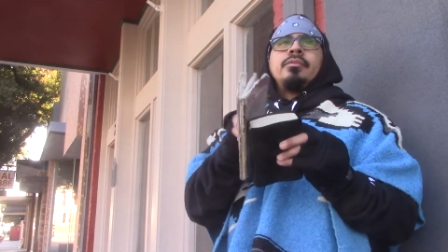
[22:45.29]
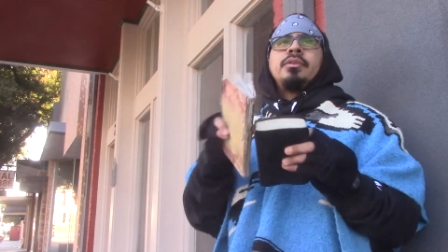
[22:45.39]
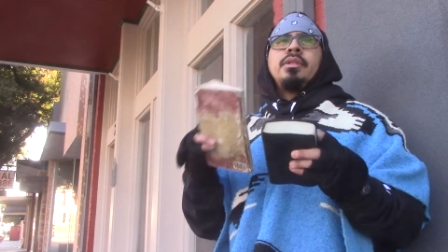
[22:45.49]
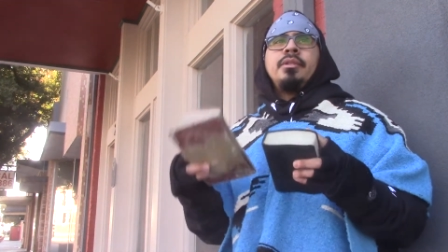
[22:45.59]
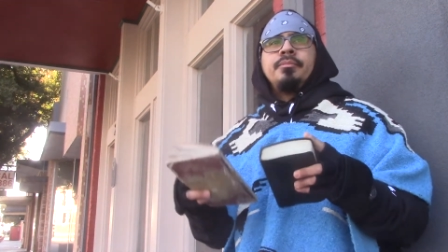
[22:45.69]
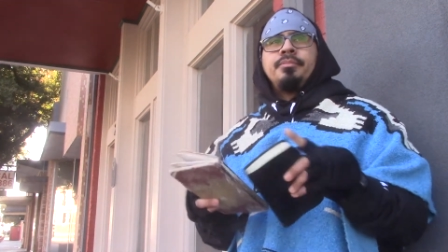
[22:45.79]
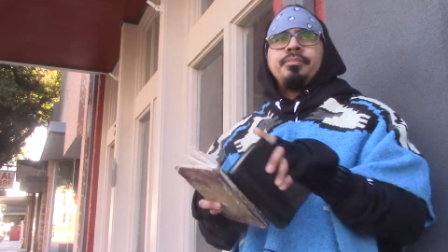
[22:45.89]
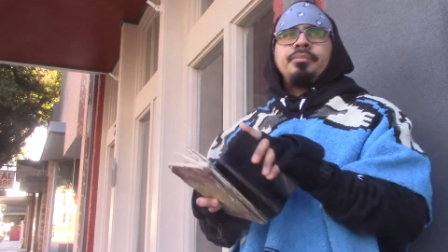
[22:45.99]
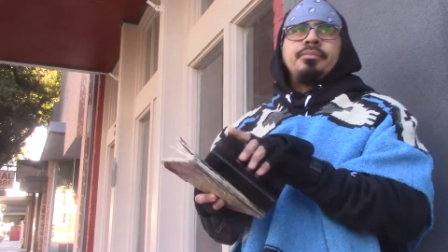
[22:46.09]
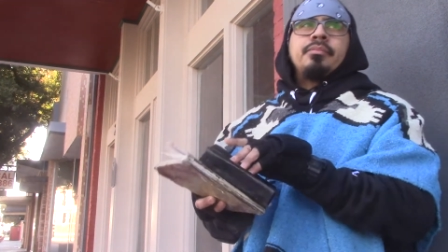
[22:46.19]
See?
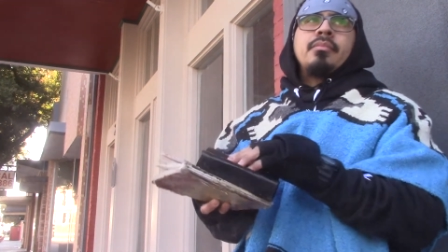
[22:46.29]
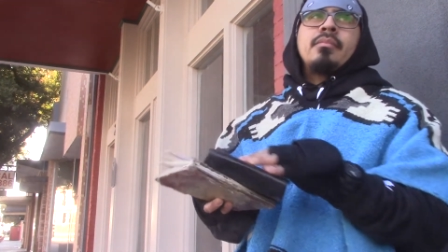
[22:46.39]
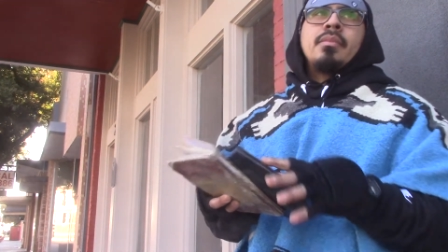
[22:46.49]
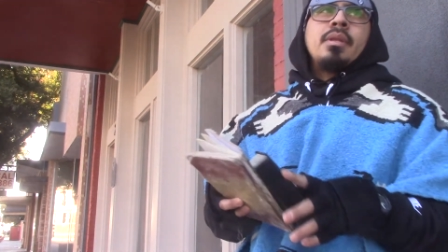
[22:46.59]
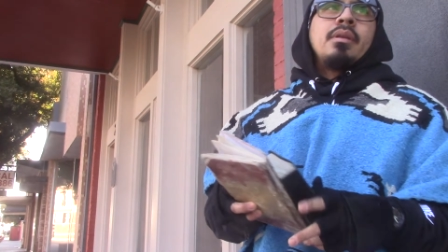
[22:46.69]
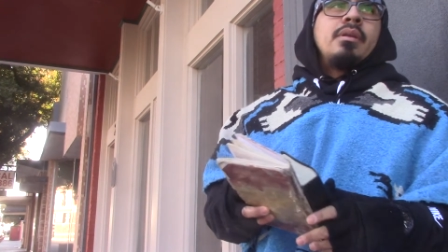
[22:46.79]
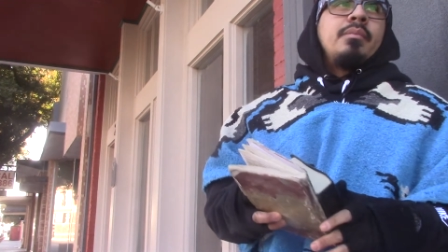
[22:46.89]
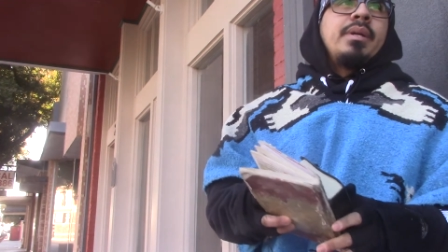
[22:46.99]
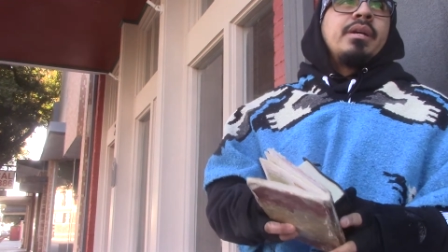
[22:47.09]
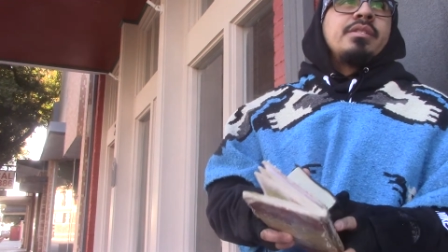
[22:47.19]

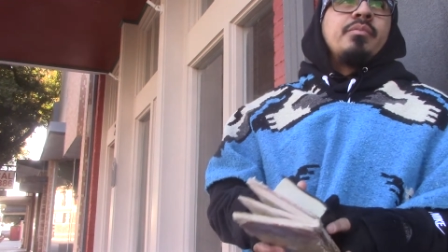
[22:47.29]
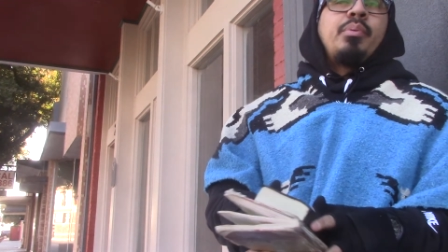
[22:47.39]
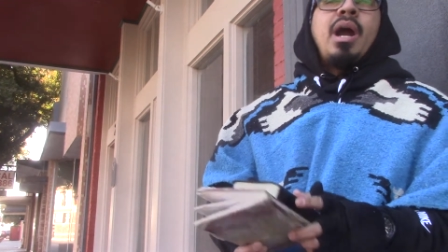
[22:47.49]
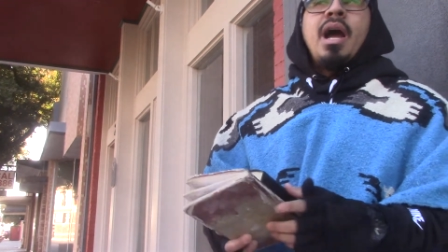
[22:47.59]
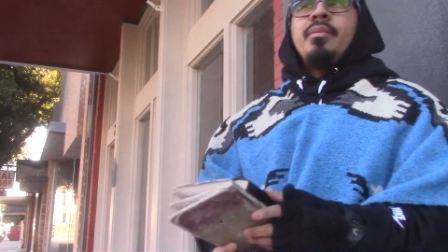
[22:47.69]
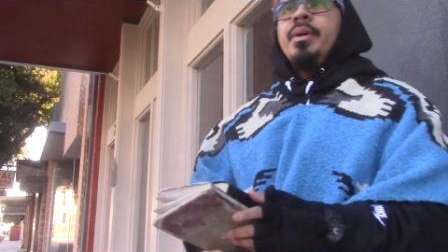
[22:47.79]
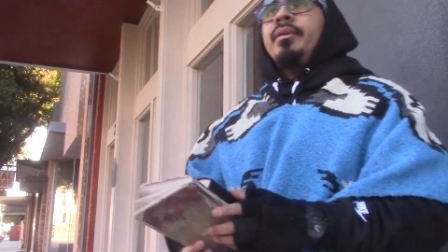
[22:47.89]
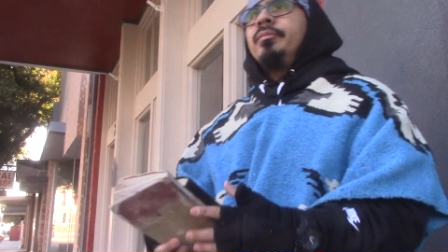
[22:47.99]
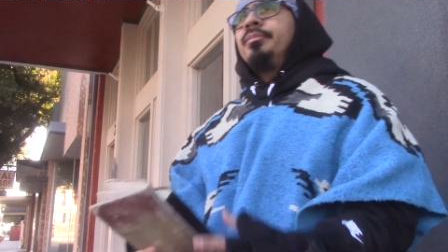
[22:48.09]
Because of pride, man.